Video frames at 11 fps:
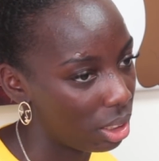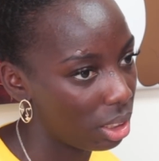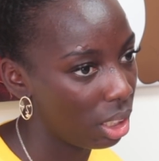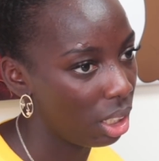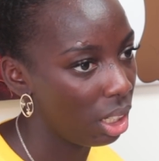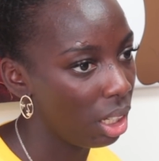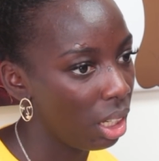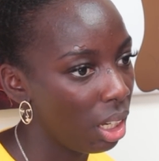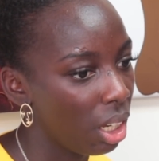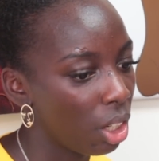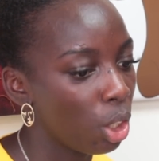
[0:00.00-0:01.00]
Mm-hmm. Hundred
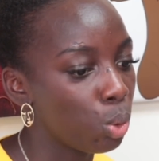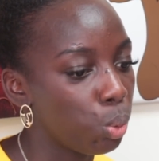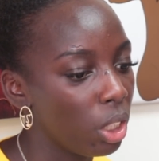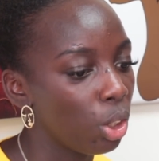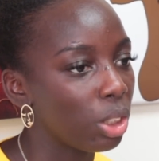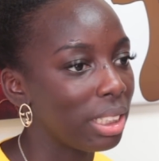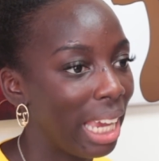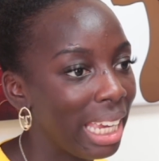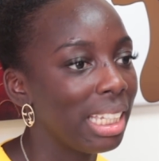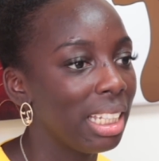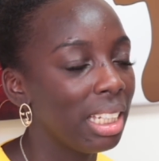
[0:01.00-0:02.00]
percent, because we're not
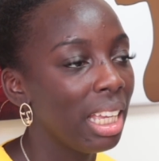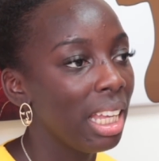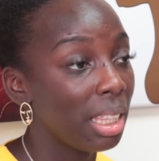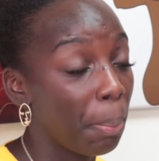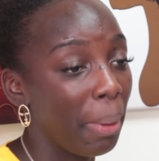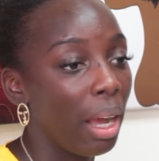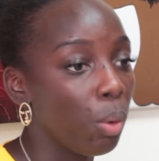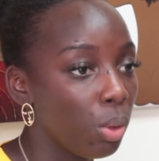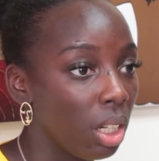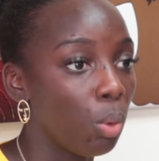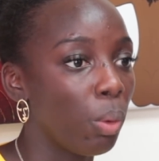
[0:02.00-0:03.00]
taking the
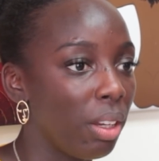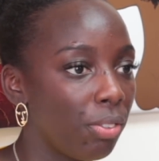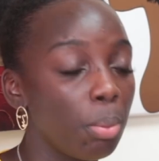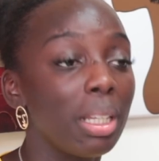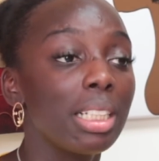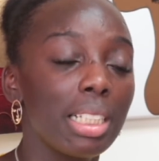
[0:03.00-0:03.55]
power away from it.